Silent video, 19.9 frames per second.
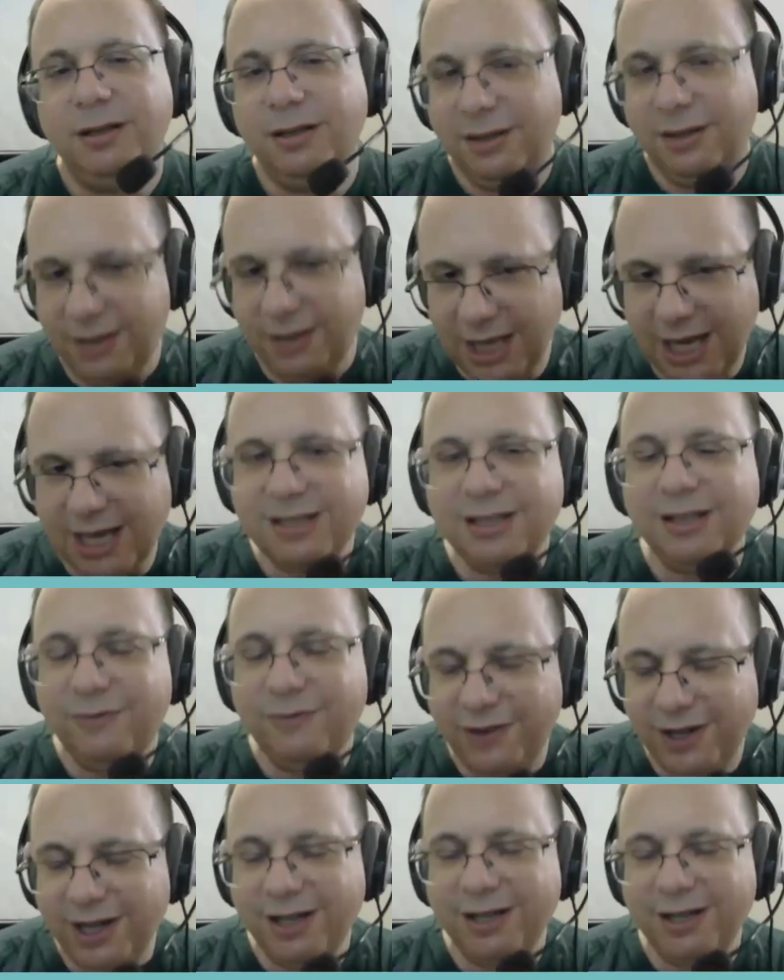doesn't
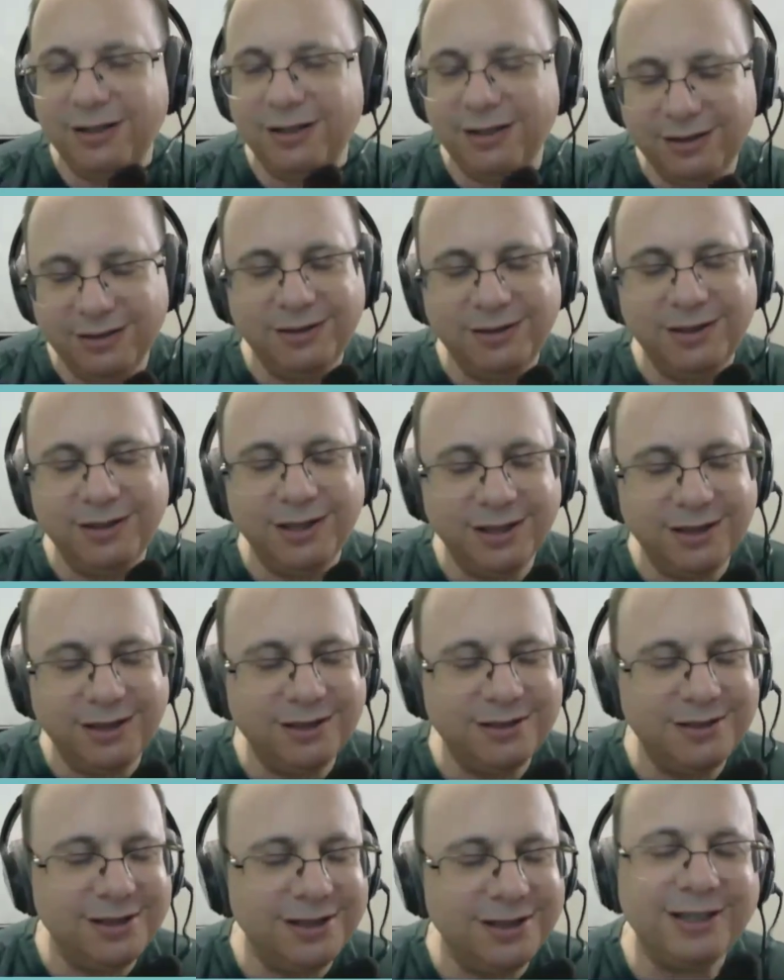find the
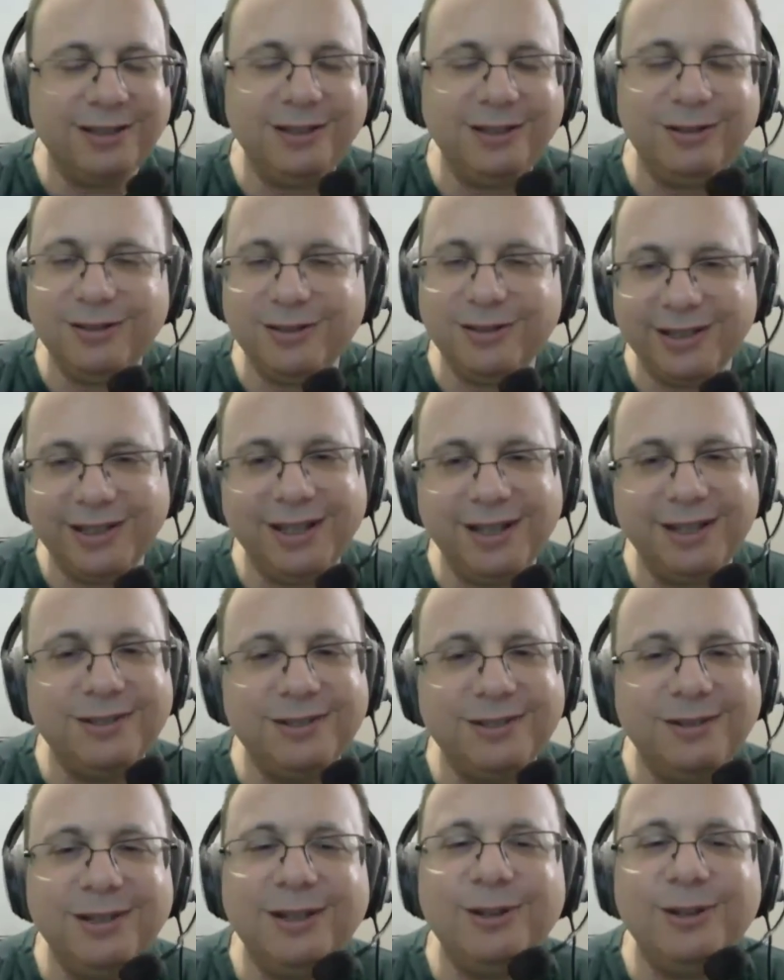selectors, again,
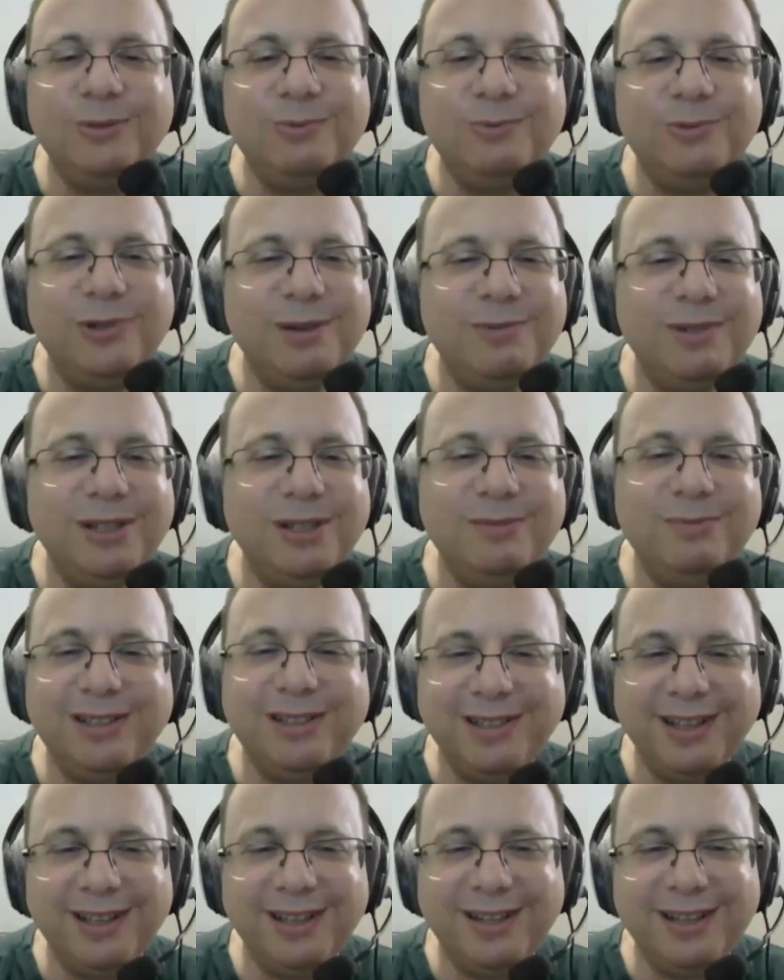the known problem, but
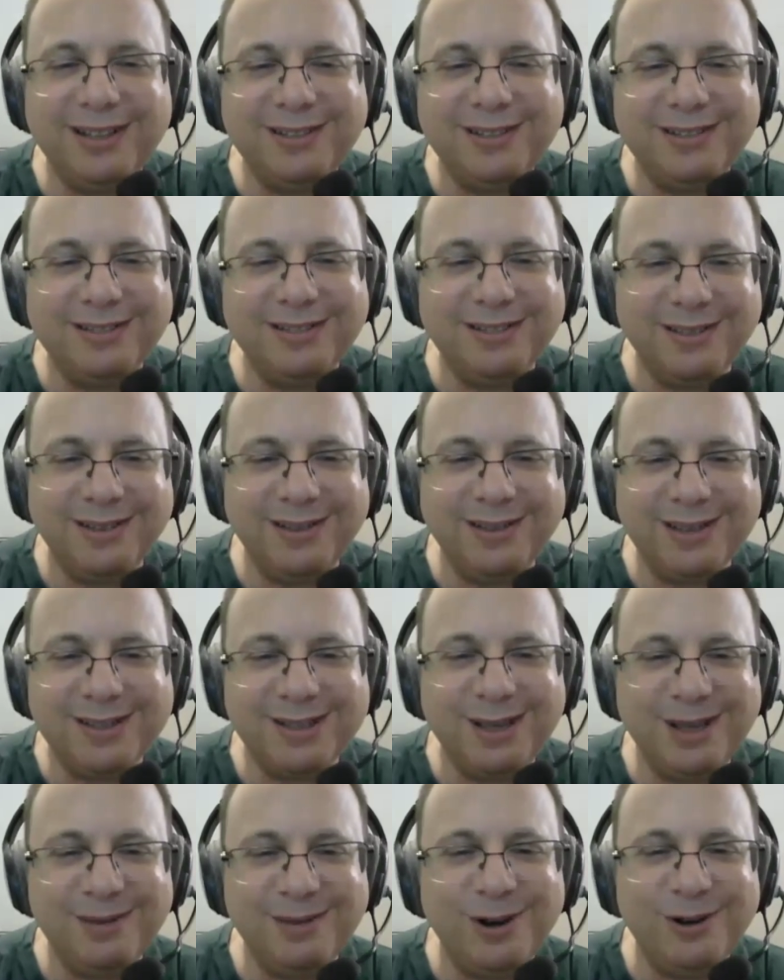let's
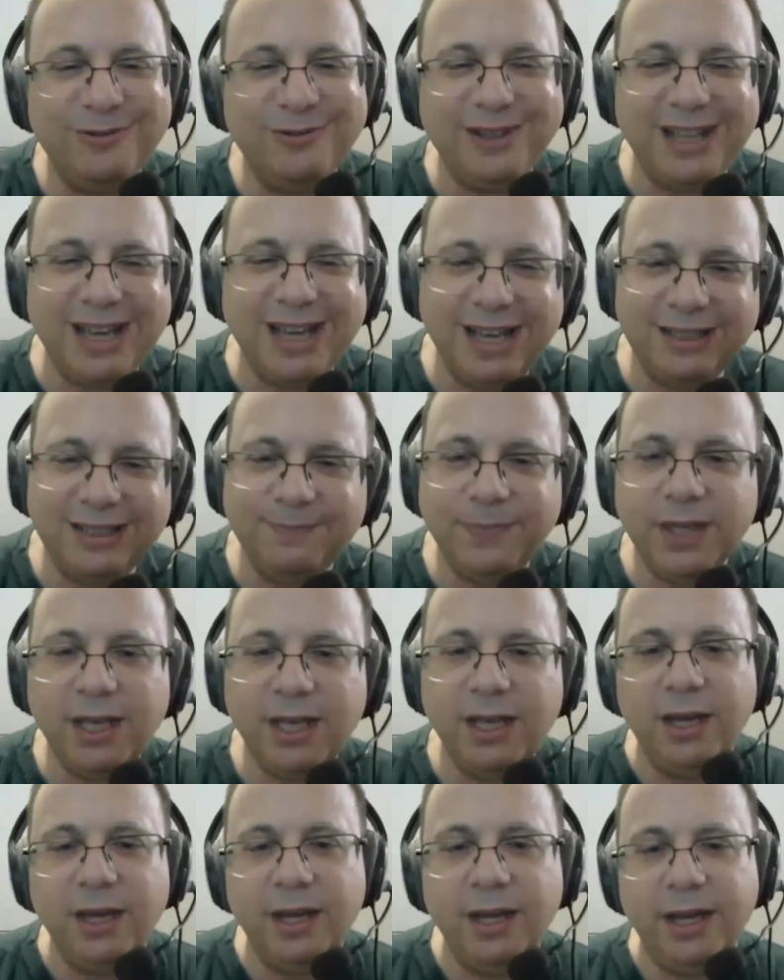skip over that.
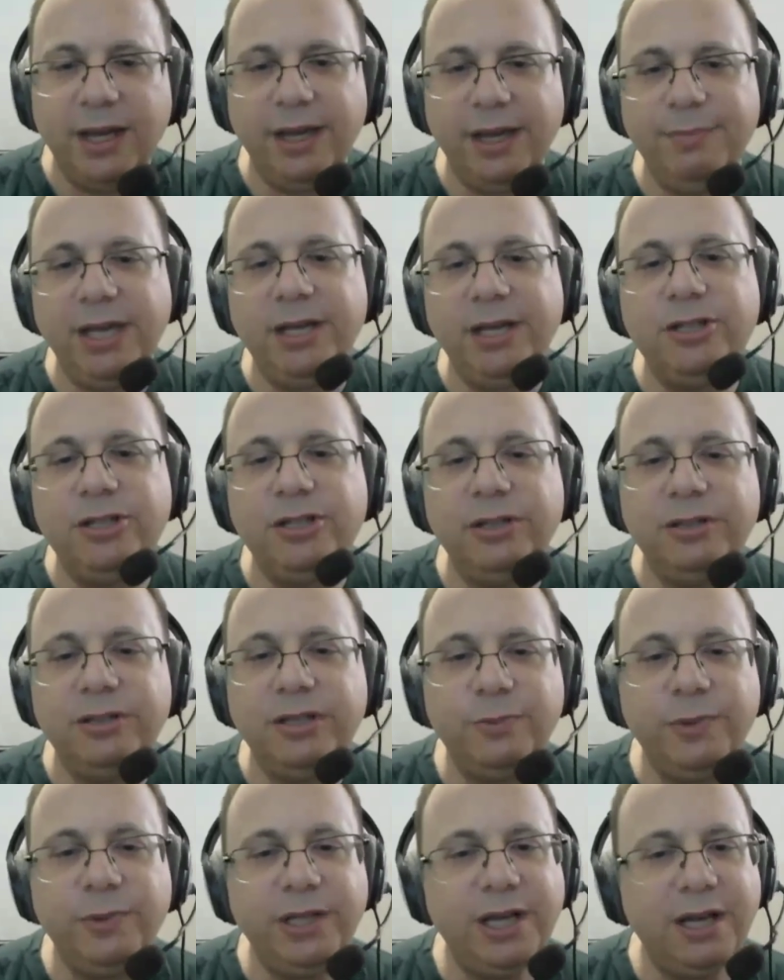And make sure that
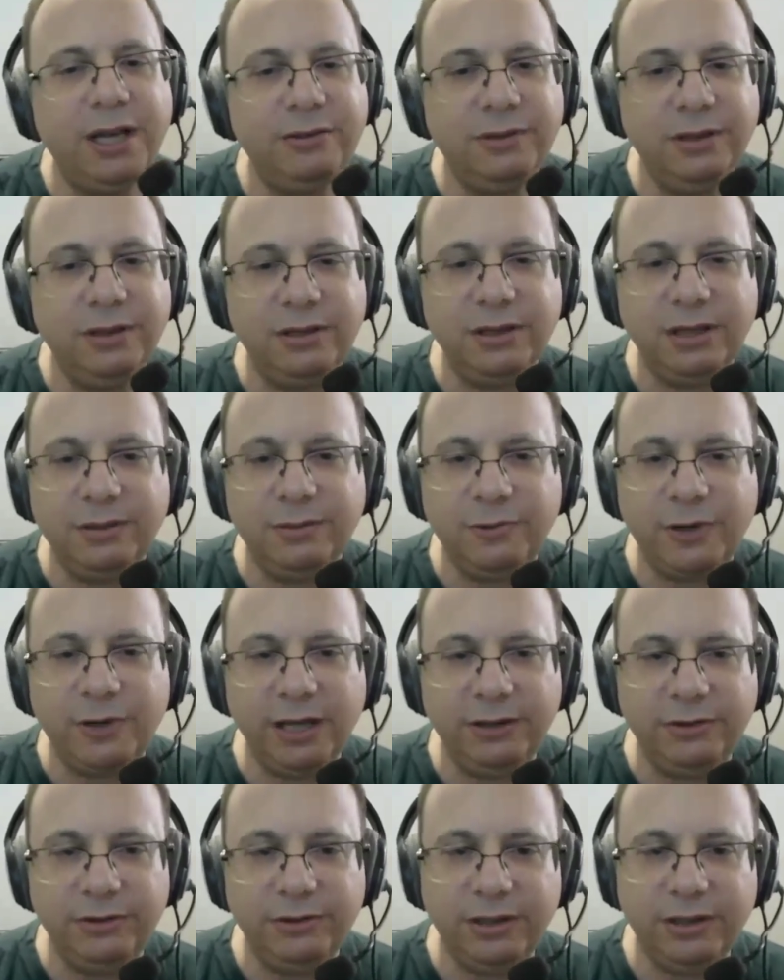we got to the
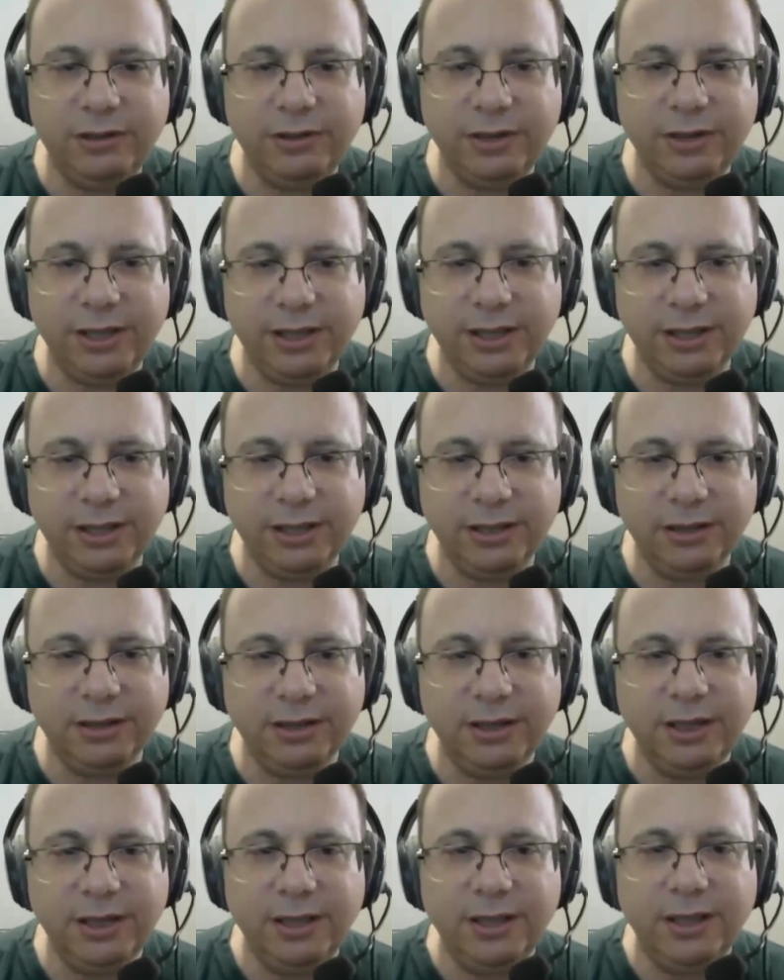right URL,
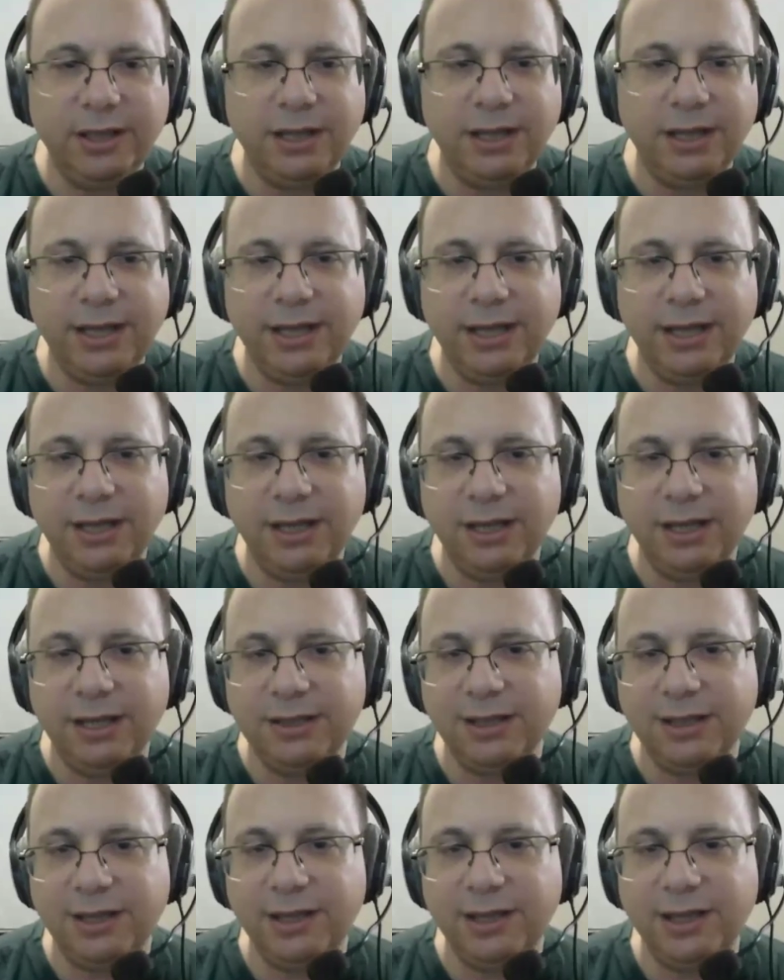
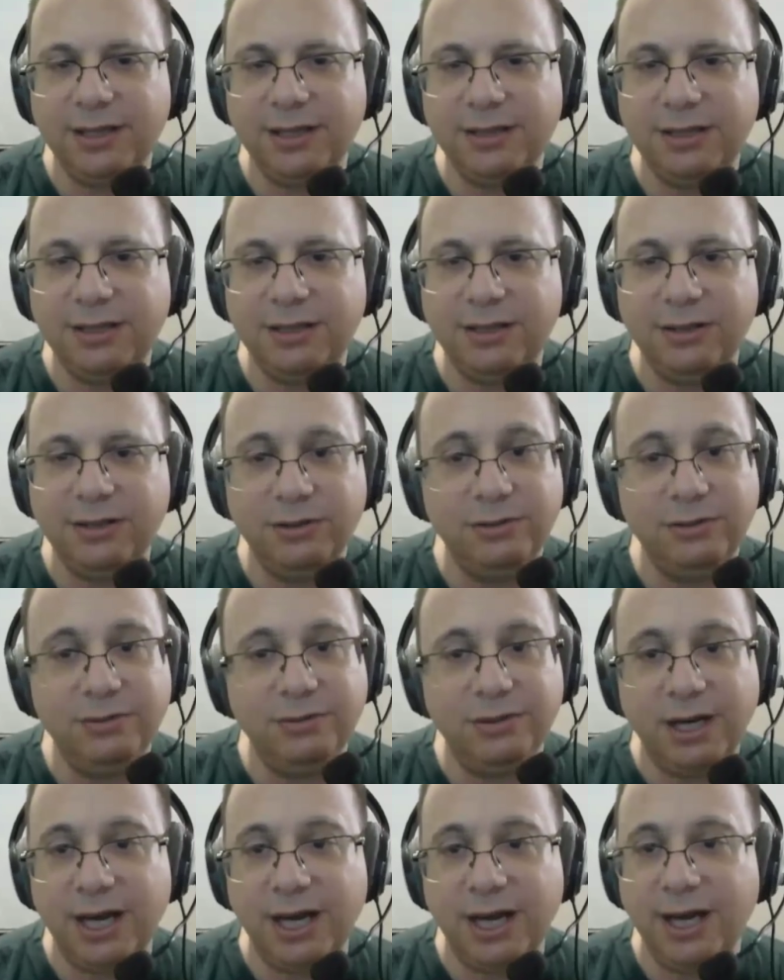selects
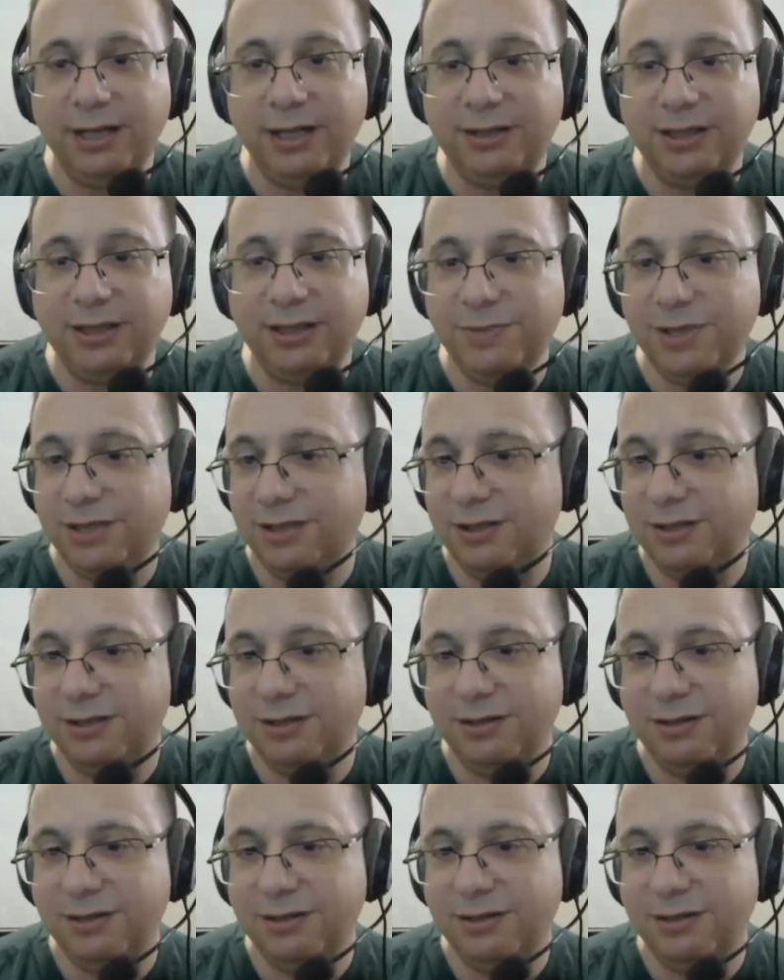2 items,